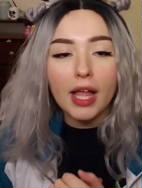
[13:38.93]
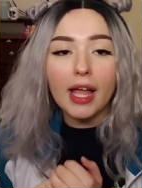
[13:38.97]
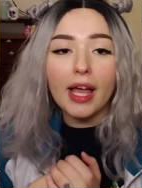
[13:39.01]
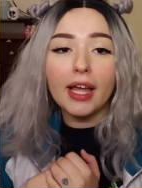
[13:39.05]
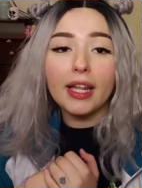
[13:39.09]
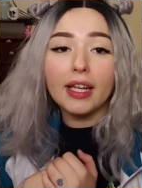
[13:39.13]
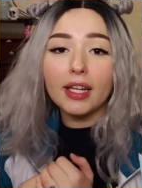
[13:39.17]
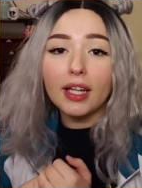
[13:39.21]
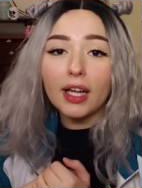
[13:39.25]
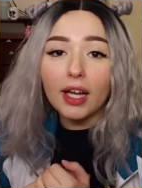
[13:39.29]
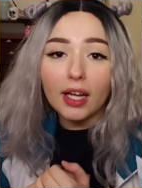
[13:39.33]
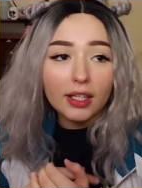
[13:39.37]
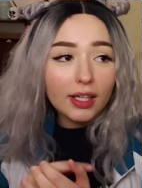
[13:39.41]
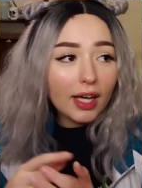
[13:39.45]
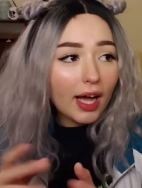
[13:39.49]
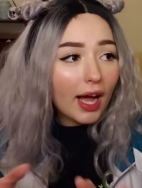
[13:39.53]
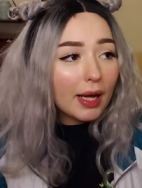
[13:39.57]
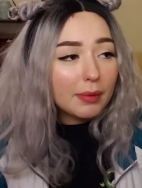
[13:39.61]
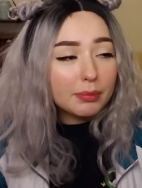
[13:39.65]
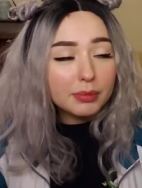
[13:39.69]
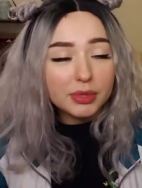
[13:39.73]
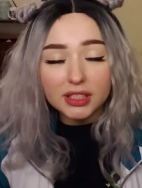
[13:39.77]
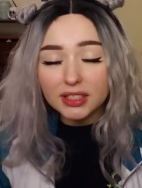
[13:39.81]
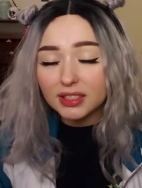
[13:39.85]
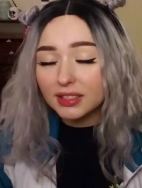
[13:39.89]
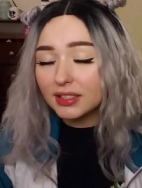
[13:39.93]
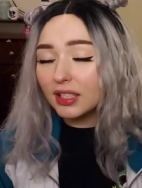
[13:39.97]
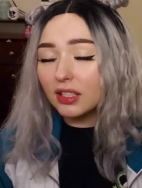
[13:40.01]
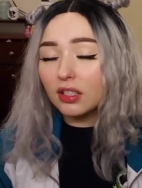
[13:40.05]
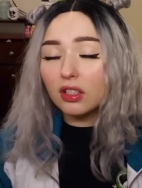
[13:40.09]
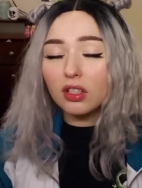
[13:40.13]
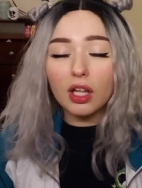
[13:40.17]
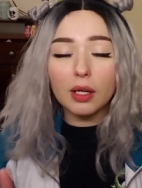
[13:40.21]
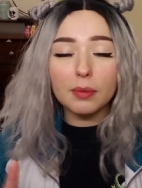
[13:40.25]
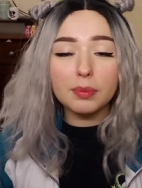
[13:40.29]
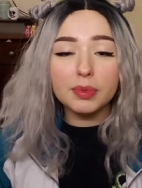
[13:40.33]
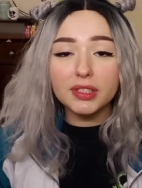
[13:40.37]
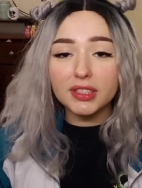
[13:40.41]
And I'm still
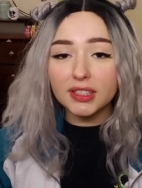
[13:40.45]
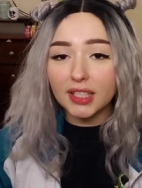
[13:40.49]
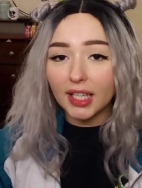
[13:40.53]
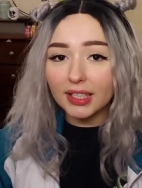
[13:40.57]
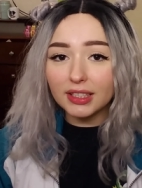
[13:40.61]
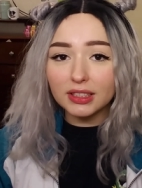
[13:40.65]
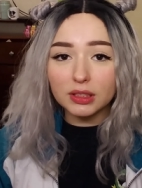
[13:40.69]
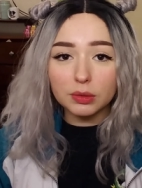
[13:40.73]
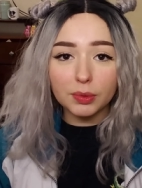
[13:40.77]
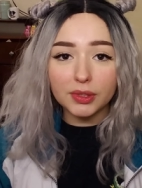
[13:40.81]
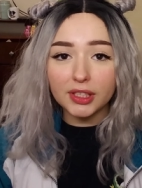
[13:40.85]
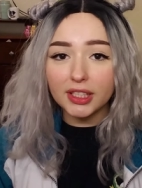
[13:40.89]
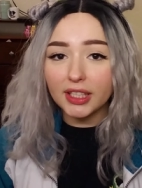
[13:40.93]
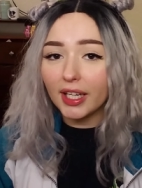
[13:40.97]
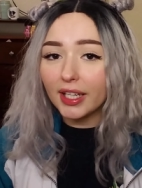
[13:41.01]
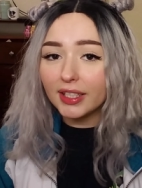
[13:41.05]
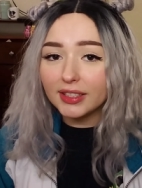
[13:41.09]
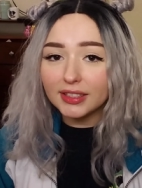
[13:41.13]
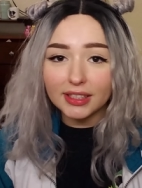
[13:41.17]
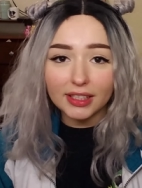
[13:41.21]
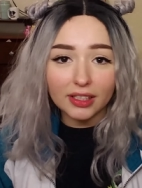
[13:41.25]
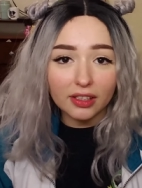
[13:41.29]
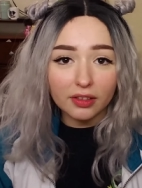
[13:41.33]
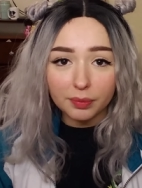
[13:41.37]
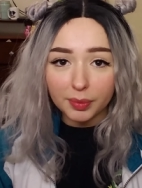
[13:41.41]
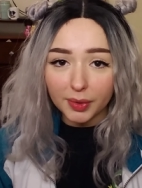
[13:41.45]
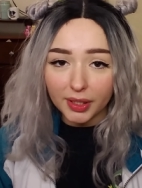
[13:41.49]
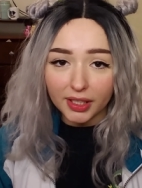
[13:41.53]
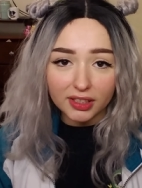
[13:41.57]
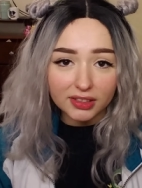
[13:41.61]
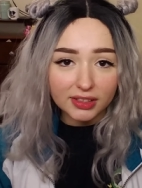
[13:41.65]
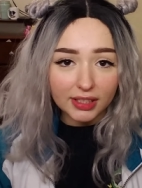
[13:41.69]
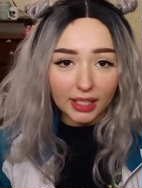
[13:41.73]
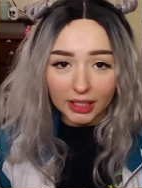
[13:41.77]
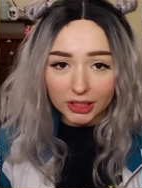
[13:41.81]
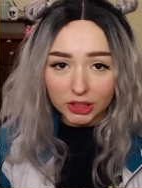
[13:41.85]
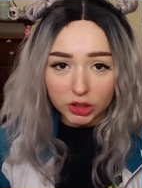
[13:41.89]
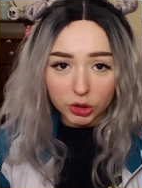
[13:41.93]
obsessed with the idea of being a
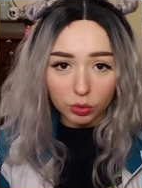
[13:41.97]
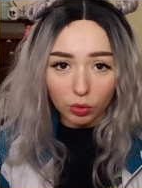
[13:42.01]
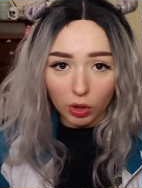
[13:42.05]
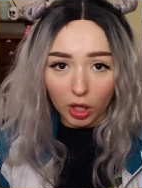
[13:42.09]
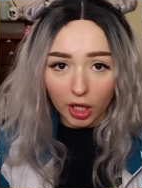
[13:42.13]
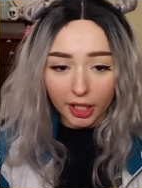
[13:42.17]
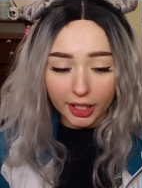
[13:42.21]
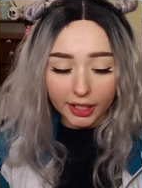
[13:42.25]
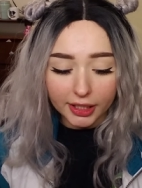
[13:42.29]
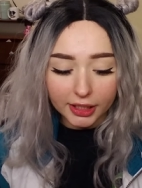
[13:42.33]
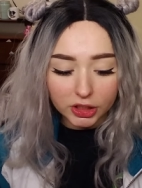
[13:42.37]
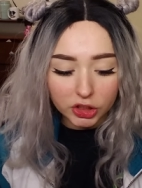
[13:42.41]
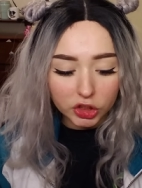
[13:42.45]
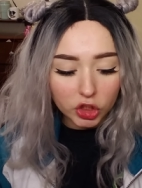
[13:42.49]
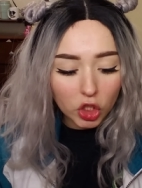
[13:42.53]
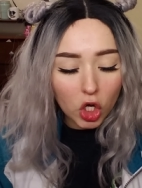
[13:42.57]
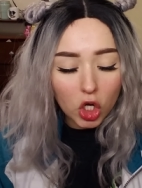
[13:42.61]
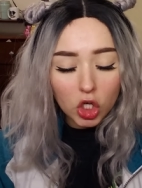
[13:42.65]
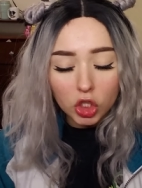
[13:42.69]
tattoo artist,